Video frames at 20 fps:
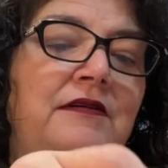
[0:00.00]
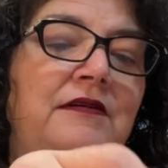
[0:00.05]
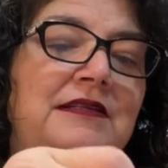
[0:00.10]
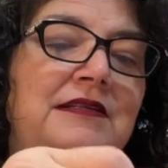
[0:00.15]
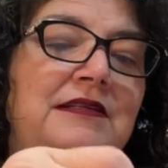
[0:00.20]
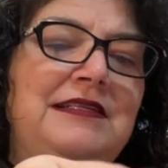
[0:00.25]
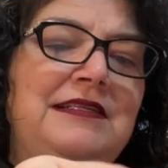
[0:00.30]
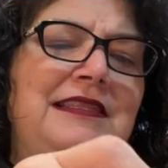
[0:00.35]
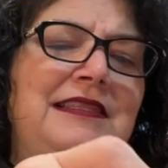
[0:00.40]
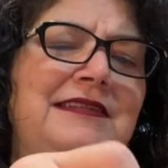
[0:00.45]

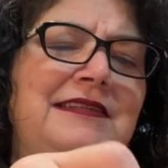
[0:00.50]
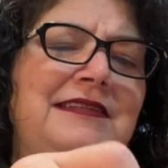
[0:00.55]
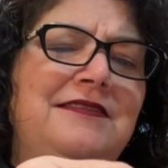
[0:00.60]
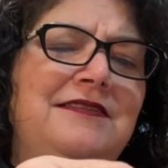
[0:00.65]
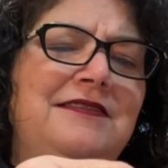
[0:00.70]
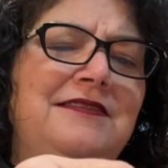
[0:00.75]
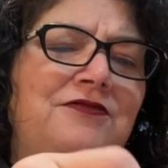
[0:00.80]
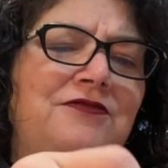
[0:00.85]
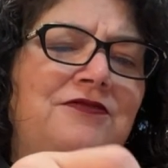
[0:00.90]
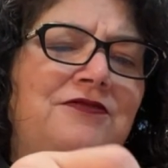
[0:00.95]
See, this
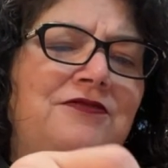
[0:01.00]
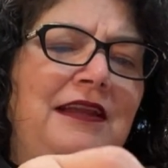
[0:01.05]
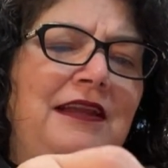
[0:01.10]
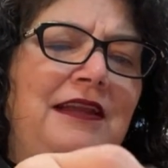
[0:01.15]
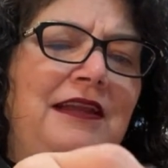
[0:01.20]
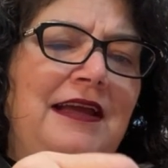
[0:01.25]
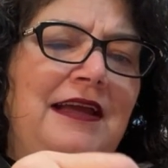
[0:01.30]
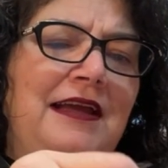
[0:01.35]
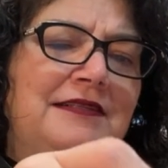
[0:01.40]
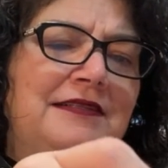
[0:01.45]
looks really
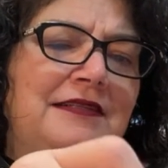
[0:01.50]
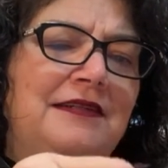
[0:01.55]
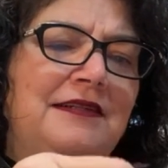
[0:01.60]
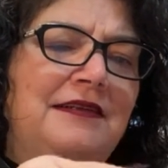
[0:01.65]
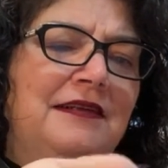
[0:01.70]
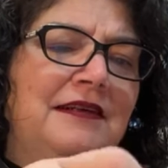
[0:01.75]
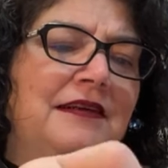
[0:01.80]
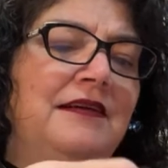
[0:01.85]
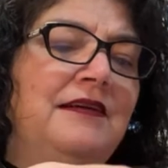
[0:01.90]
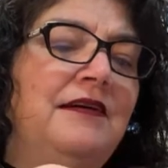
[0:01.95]
nice.
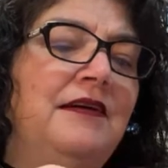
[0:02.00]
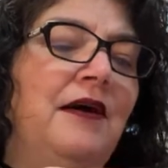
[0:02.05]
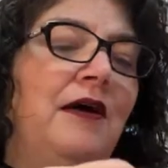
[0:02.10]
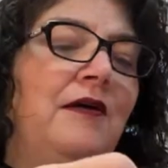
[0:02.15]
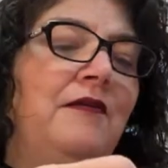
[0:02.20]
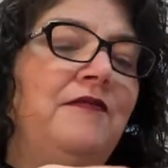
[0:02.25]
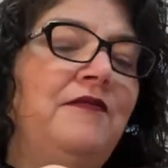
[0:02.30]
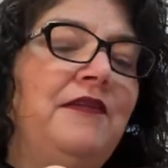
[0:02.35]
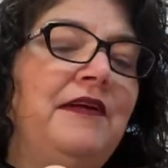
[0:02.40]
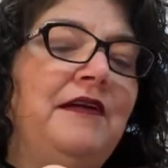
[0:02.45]

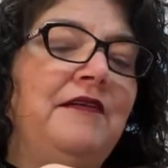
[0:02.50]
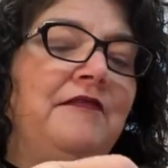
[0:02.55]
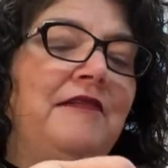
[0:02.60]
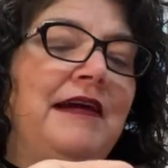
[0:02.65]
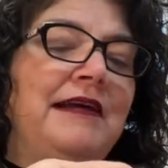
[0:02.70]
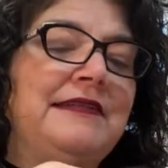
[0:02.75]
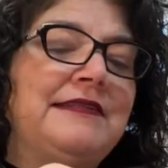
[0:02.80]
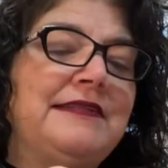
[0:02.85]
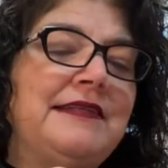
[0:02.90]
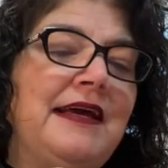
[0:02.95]
Hopefully it
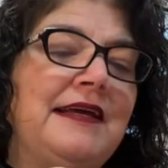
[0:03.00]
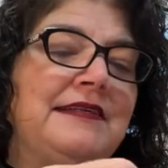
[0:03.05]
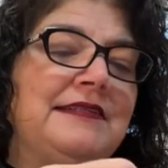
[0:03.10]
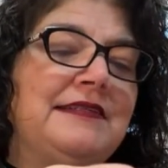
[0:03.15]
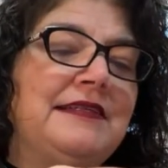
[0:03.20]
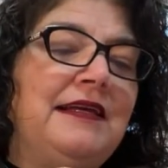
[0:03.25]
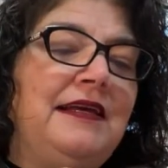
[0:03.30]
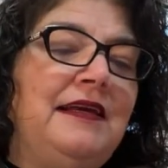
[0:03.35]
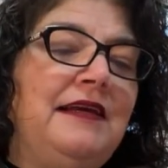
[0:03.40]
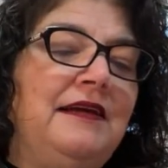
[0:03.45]
writes
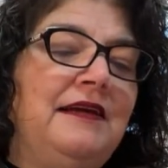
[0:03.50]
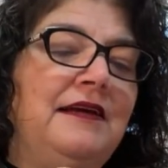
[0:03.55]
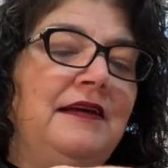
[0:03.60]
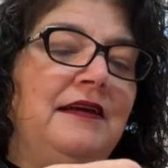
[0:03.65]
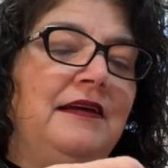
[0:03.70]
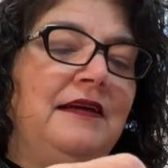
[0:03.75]
nicely.